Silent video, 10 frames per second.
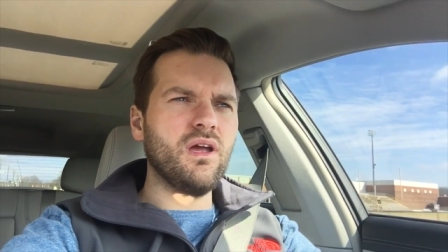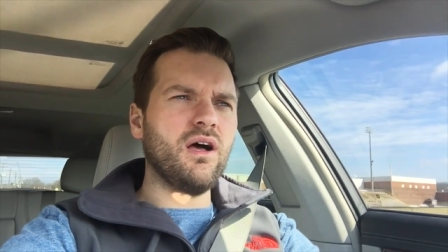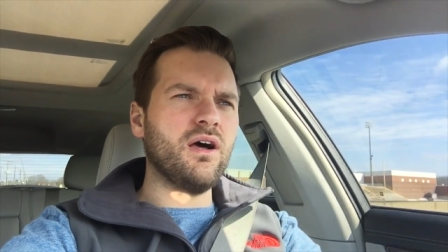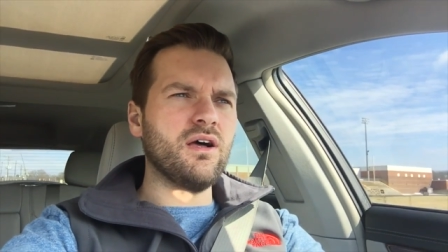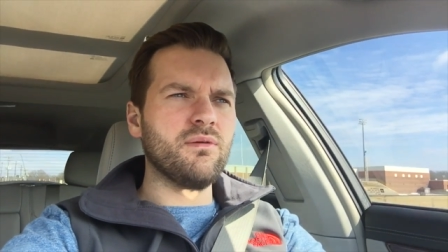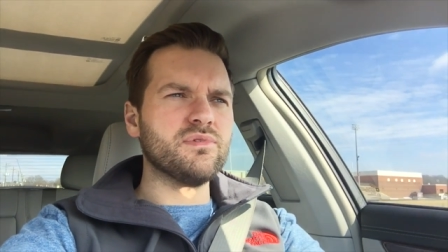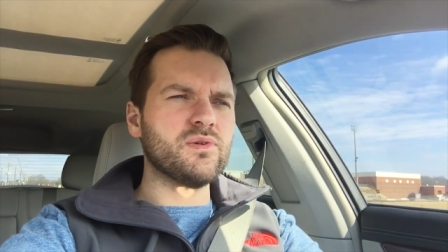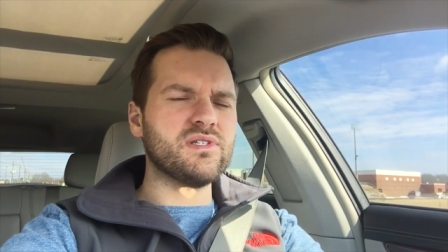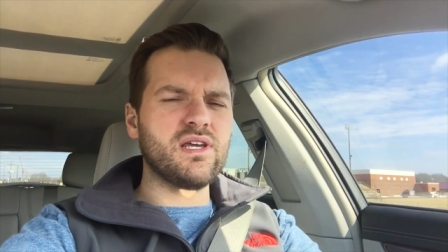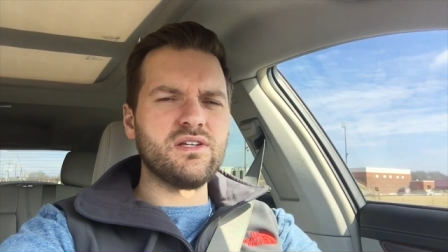Um,
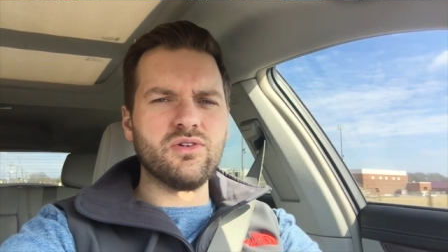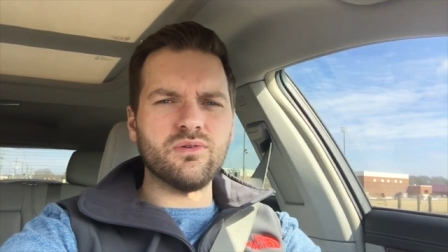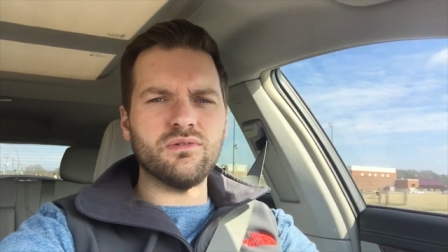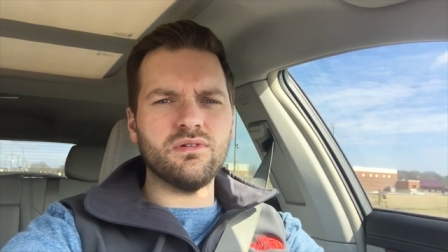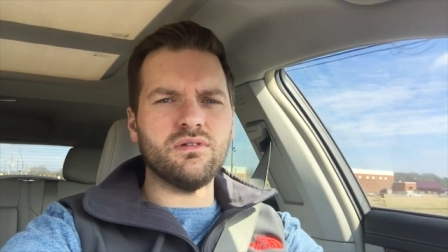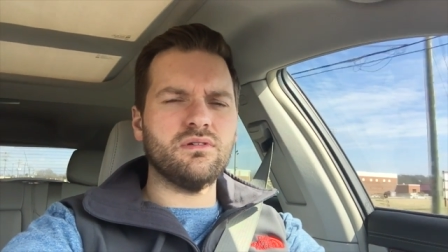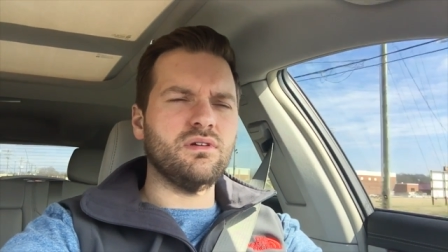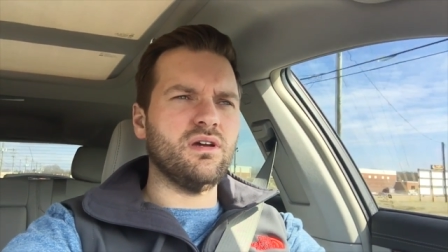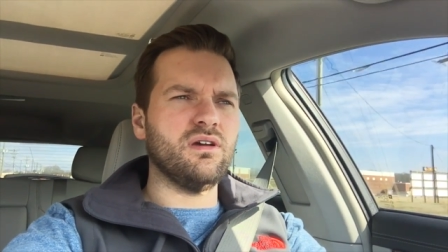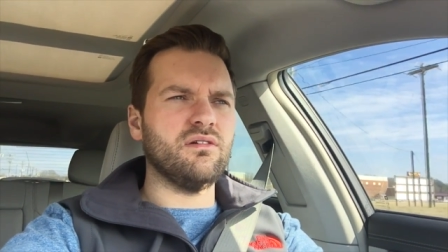so stay tuned
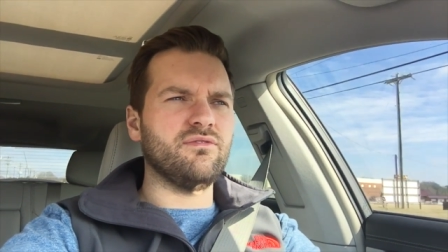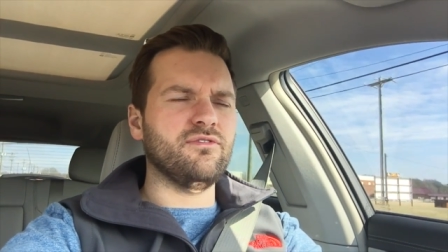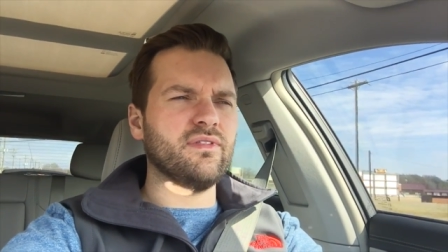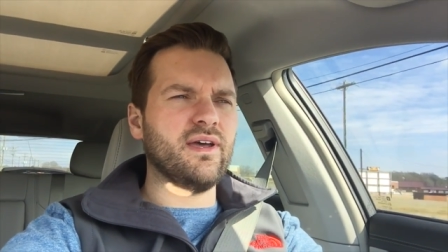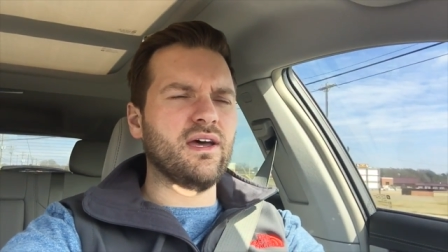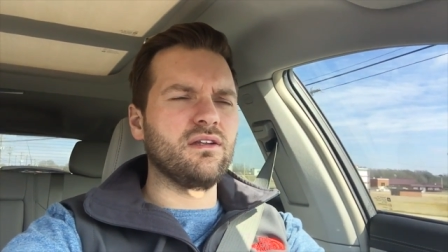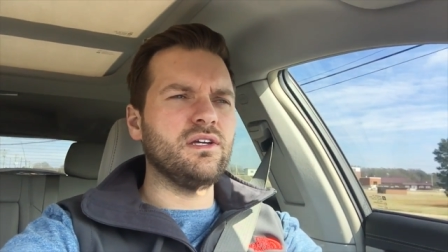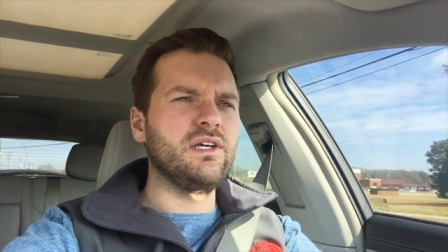uh, for that.